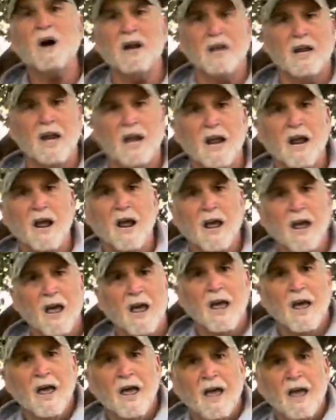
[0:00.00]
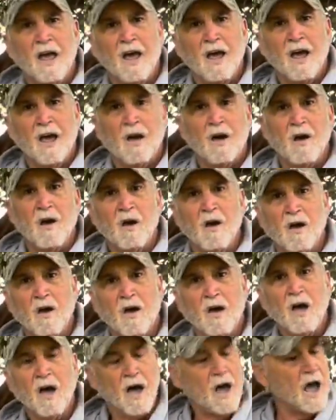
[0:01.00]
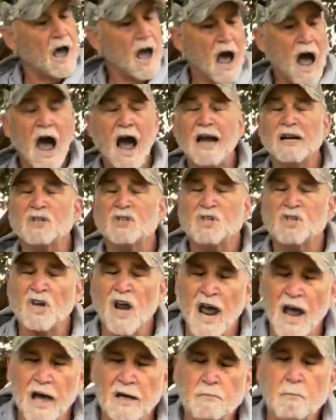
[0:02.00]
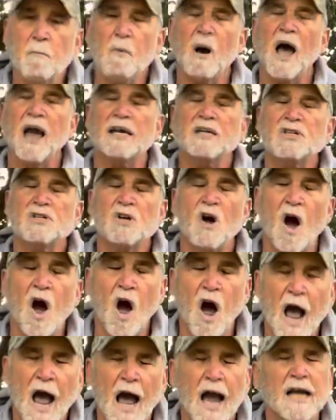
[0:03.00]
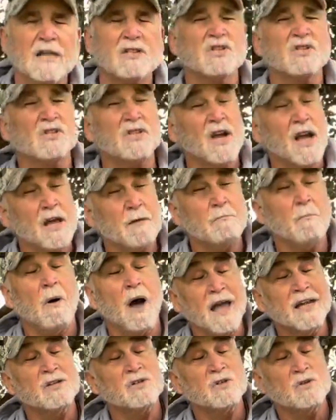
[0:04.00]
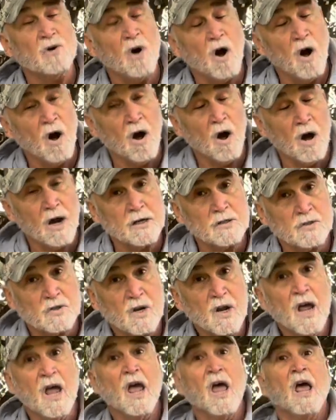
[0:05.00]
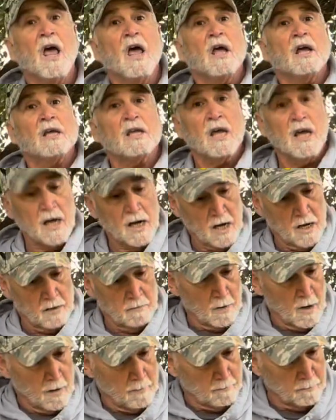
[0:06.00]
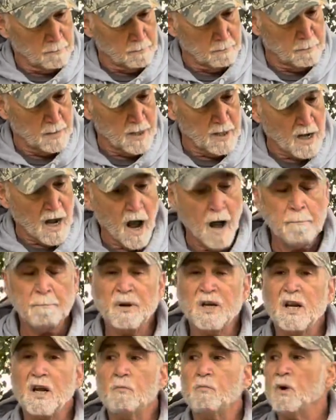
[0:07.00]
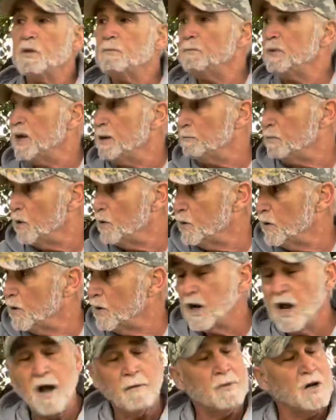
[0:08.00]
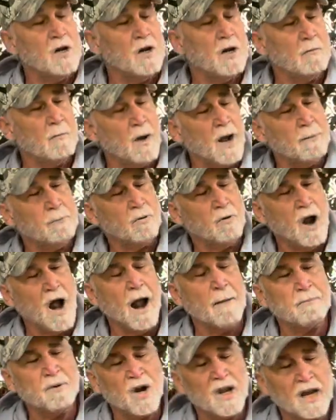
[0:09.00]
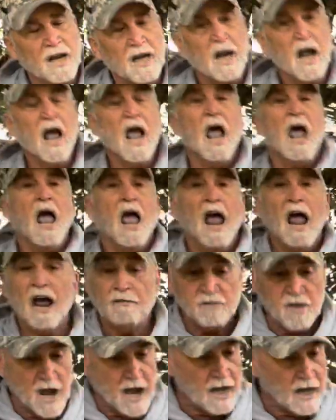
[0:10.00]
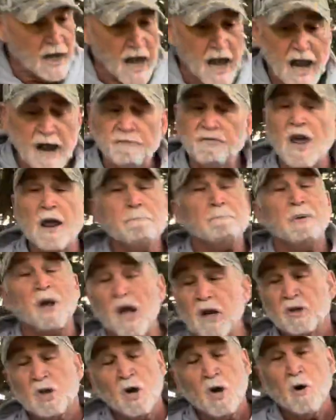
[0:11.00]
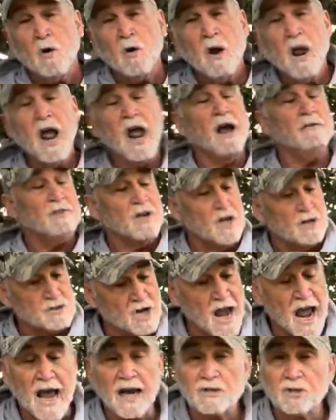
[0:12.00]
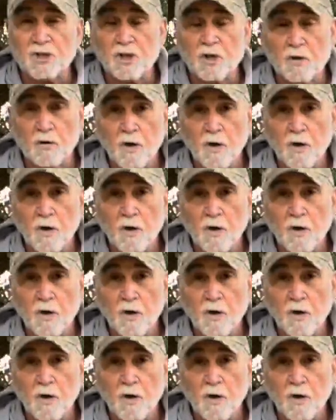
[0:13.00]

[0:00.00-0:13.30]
And me with dogs when we're trying to see public records. I said my dogs can be uppity with people that are coming in my then property. when you're conducting have private they, have judging, they bit you? Have they attacked you?